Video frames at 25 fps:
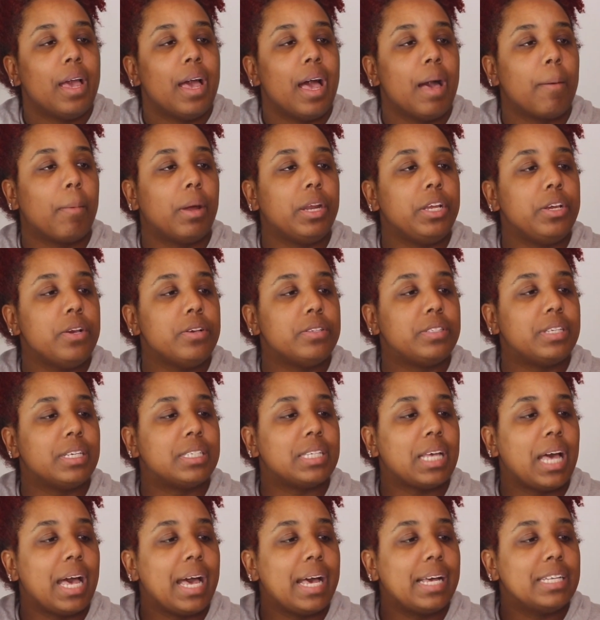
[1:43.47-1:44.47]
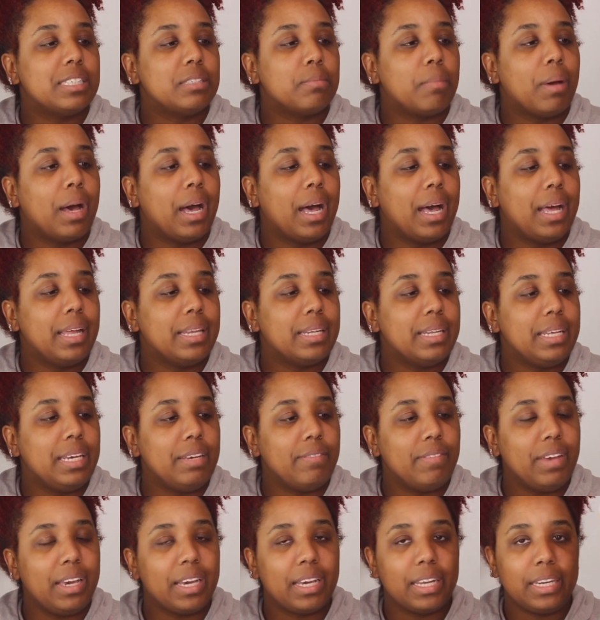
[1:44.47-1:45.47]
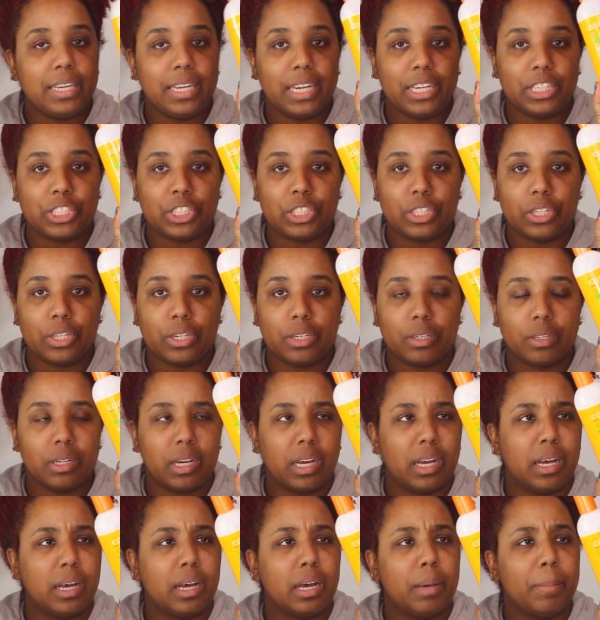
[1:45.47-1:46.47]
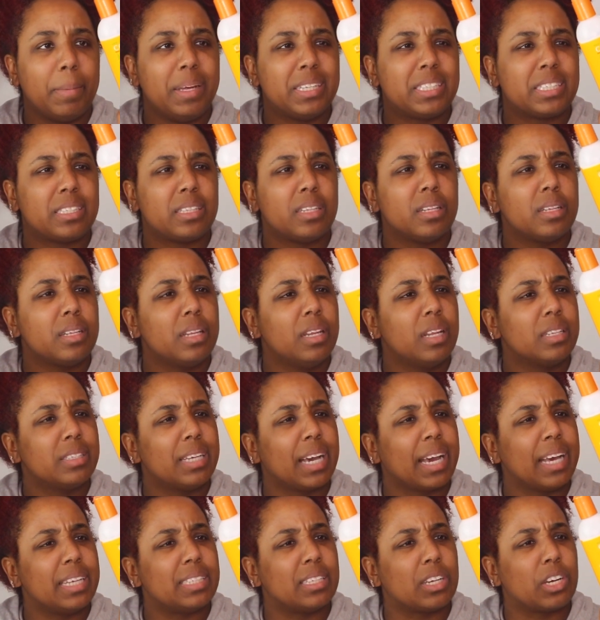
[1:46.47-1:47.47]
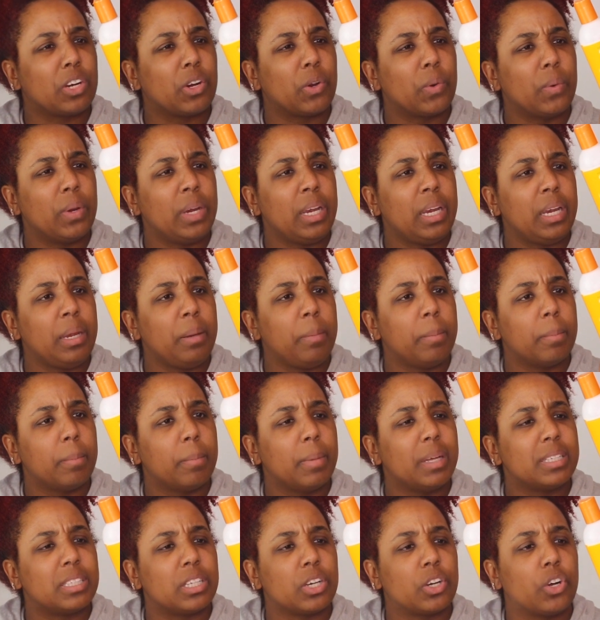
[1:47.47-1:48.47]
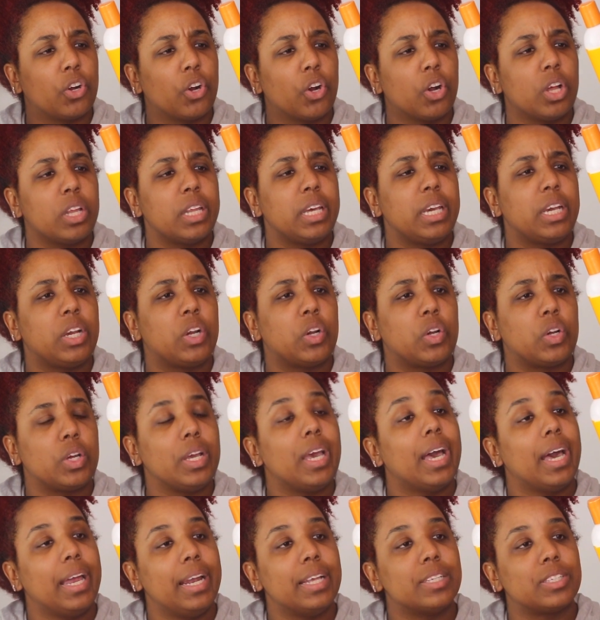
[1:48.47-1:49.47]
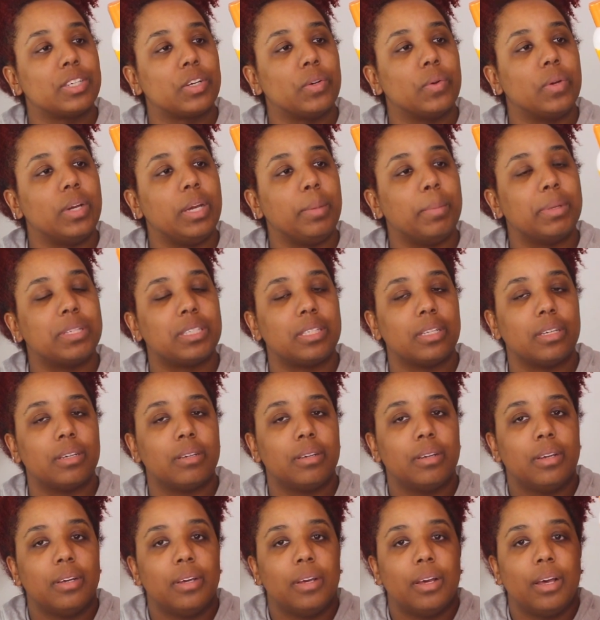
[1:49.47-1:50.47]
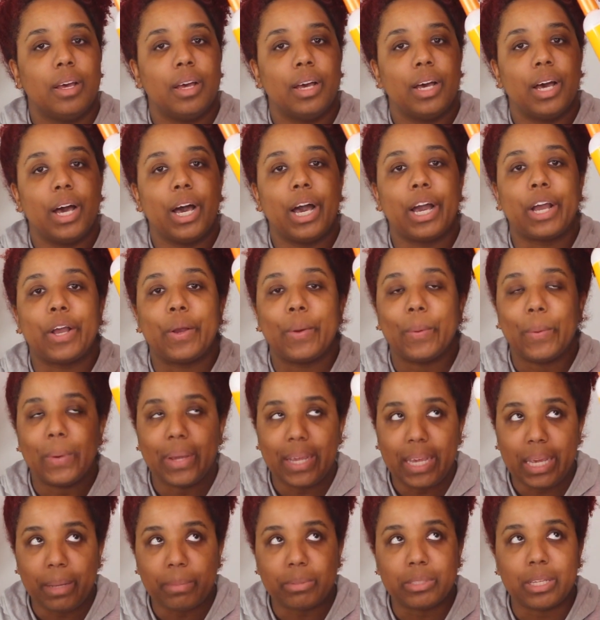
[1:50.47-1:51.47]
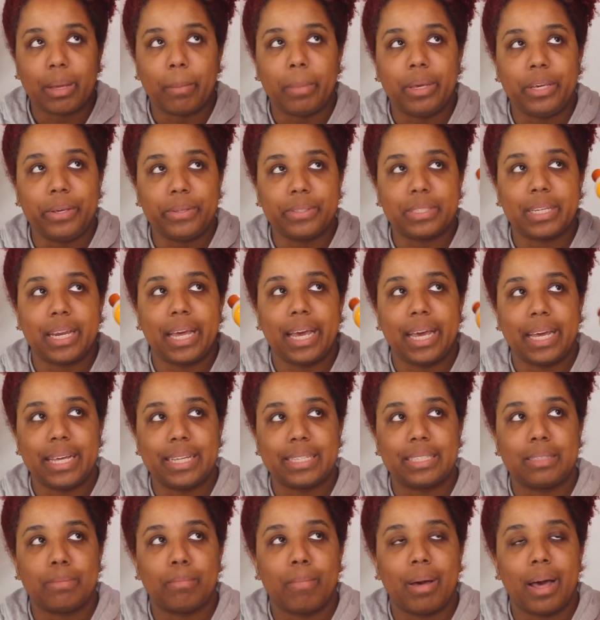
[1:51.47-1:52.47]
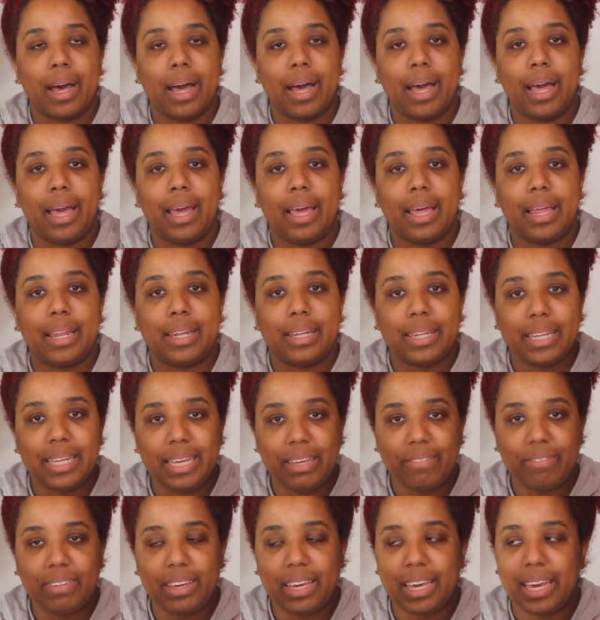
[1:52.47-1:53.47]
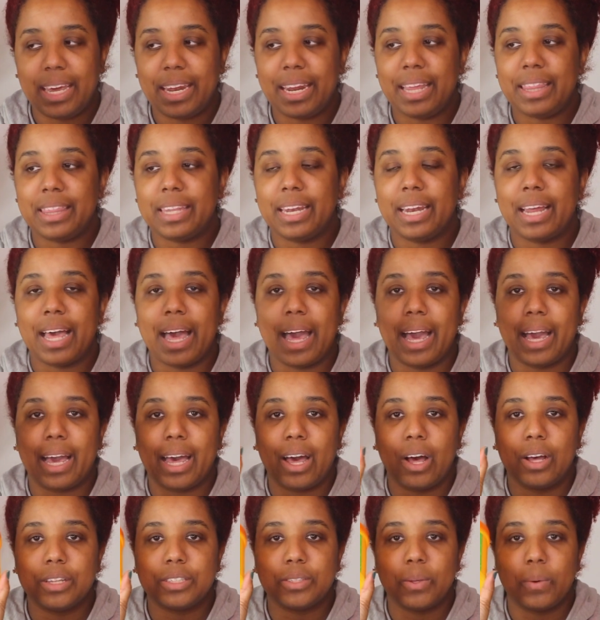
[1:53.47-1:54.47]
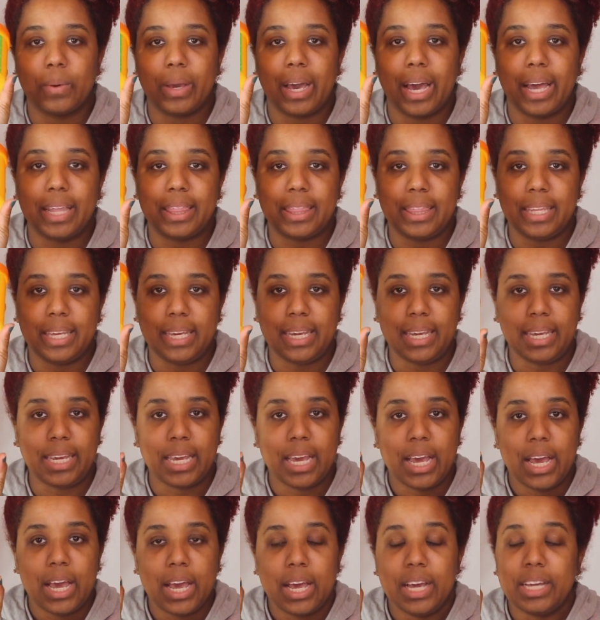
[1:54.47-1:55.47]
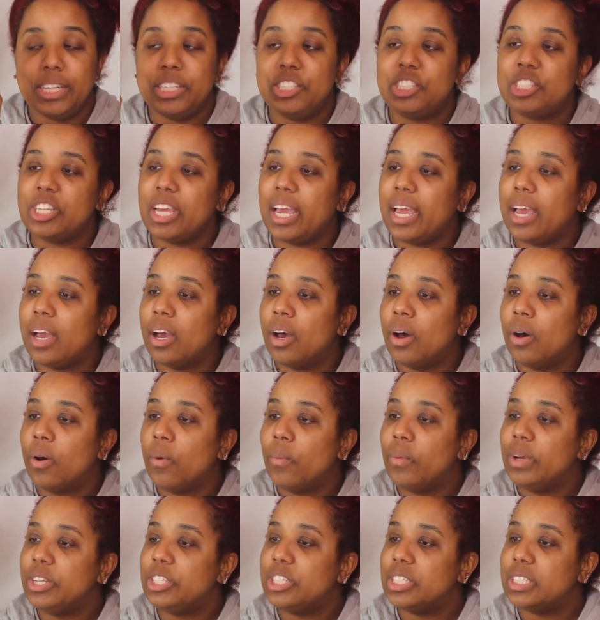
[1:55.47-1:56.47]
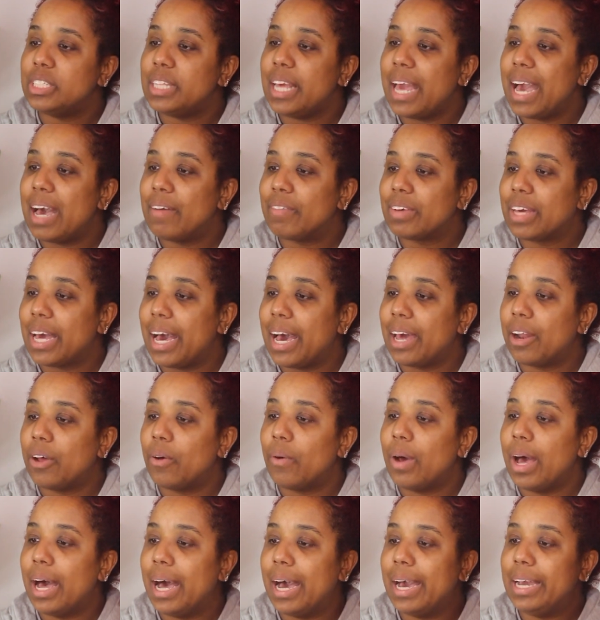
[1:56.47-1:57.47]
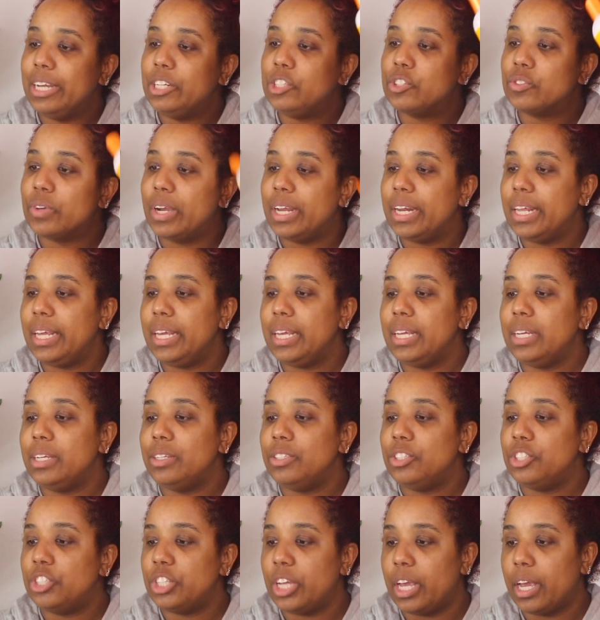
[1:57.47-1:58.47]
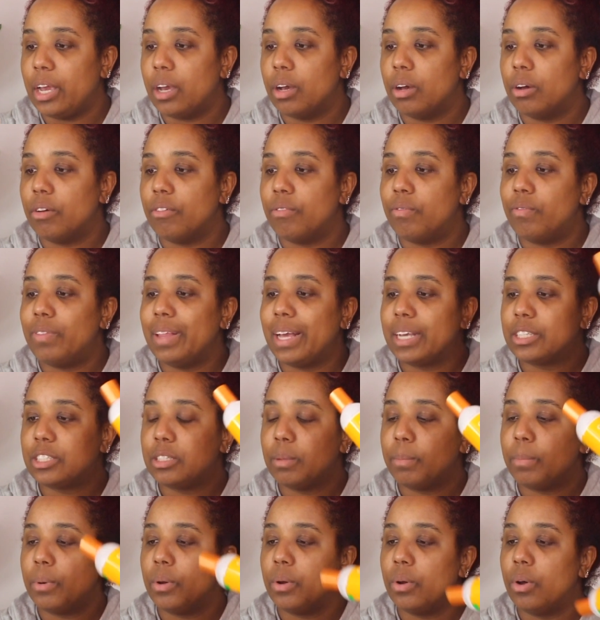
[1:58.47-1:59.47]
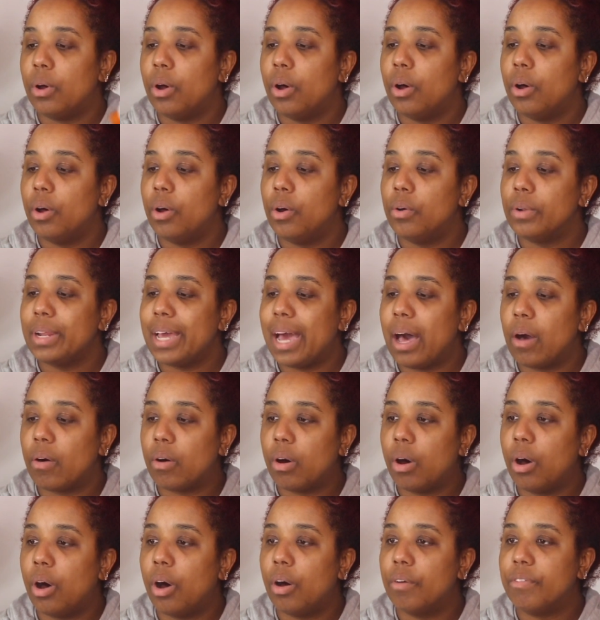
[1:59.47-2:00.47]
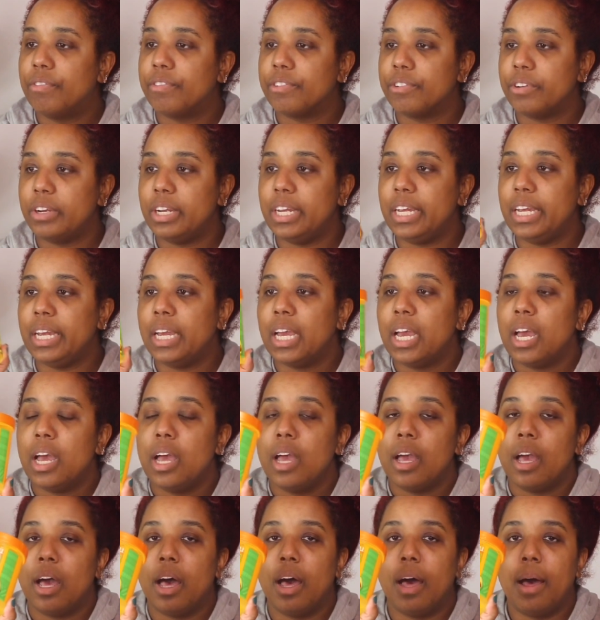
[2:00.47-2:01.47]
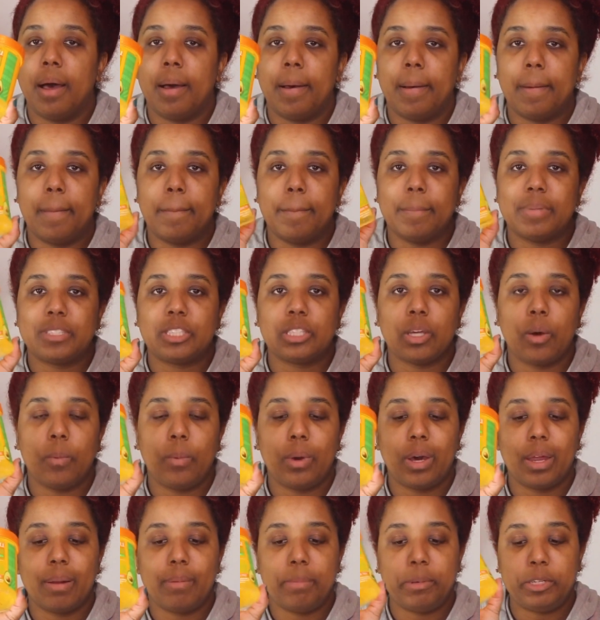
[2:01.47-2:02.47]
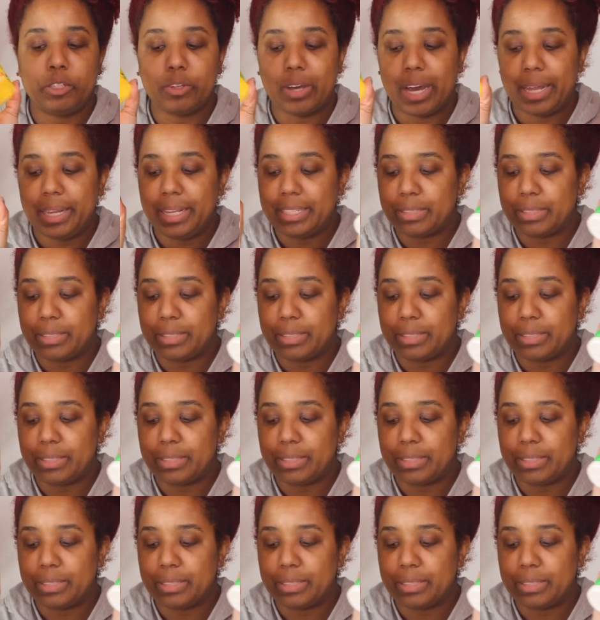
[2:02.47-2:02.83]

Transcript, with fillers: I'm going to use this as my leave-in conditioner. It looks like it's a cream. It's a curly, yeah, it is a cream. It's a cream, so I'm gonna use it as my leave-in. And then I also got the gel, which is the avocado hydrating gel, flexible hold, alcohol free. So we're gonna be trying